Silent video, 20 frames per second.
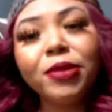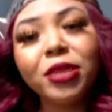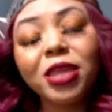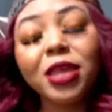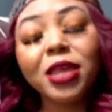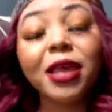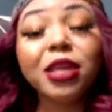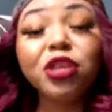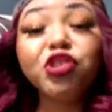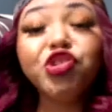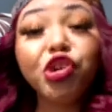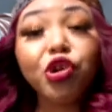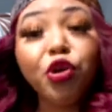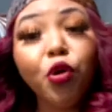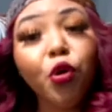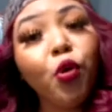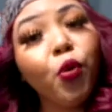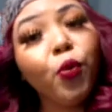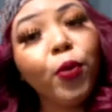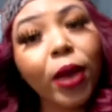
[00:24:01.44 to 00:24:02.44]
to get your
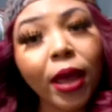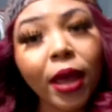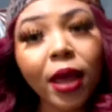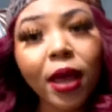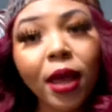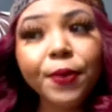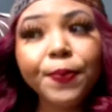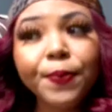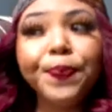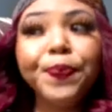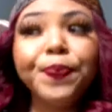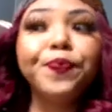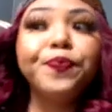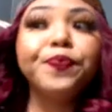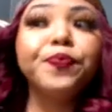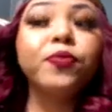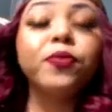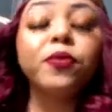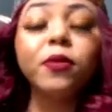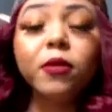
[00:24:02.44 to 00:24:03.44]
goal weight.
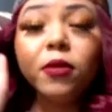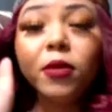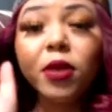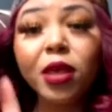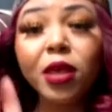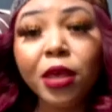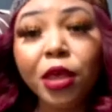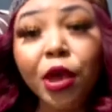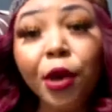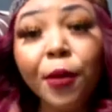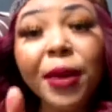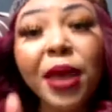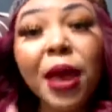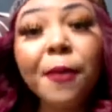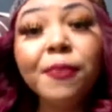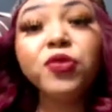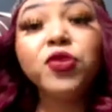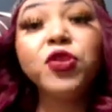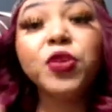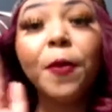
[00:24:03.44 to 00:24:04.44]
You'll be
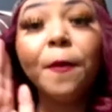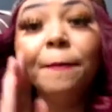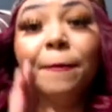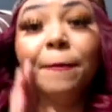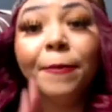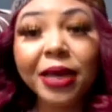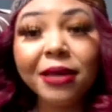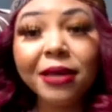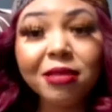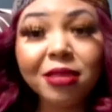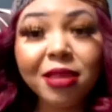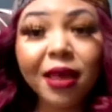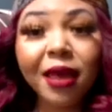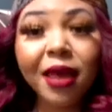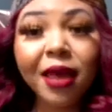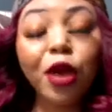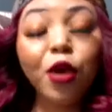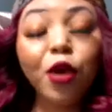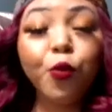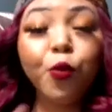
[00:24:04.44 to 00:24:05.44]
able to
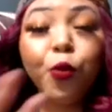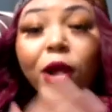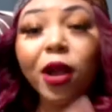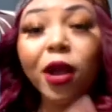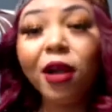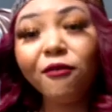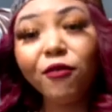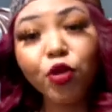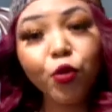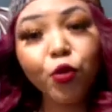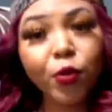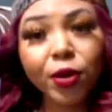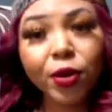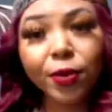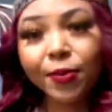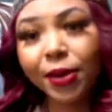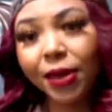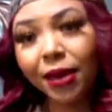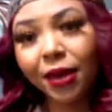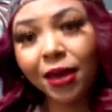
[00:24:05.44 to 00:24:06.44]
maintain wherever you want to
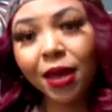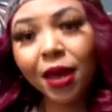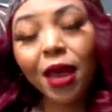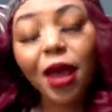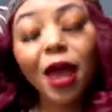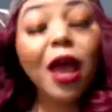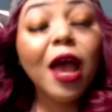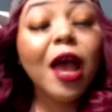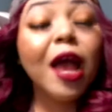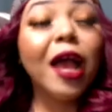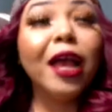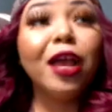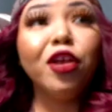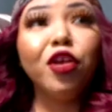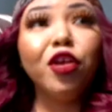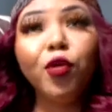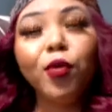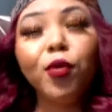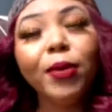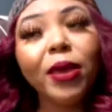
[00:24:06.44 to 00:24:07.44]
be, and
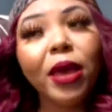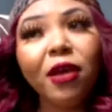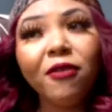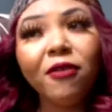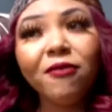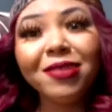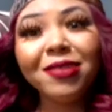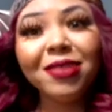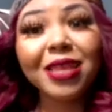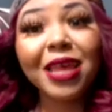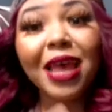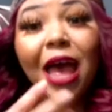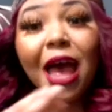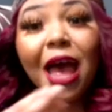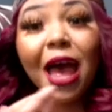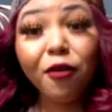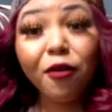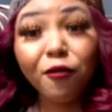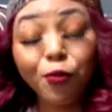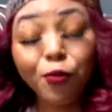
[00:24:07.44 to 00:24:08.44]
you'll be able to
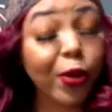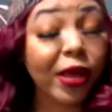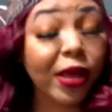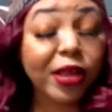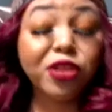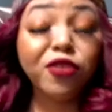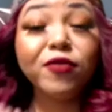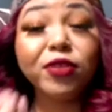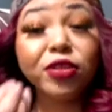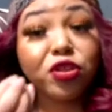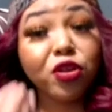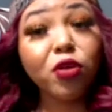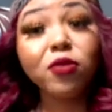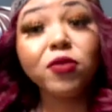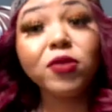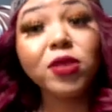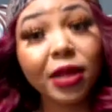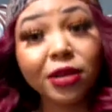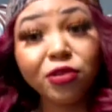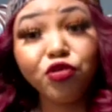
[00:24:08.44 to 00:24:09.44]
get the
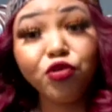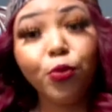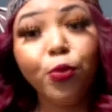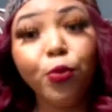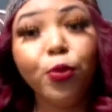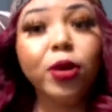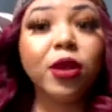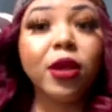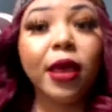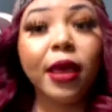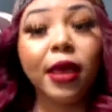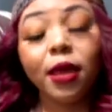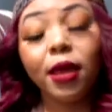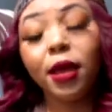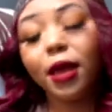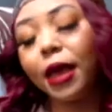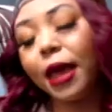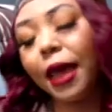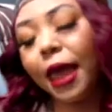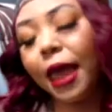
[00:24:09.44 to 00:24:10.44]
results that you want to get.
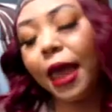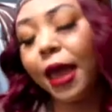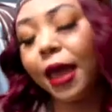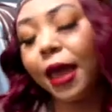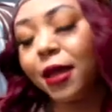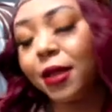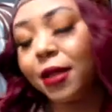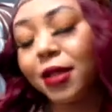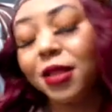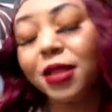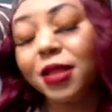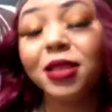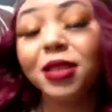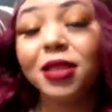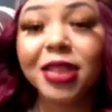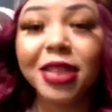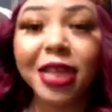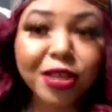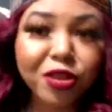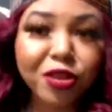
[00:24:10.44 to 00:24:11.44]
And
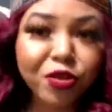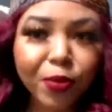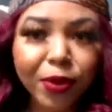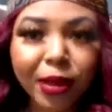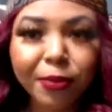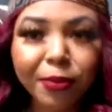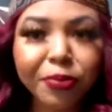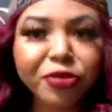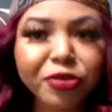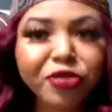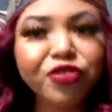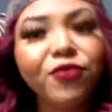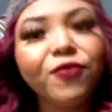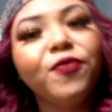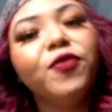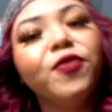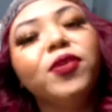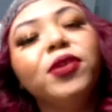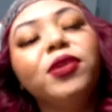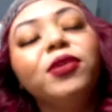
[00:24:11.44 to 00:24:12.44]
that's what I'm pushing
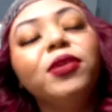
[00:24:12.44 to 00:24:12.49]
for,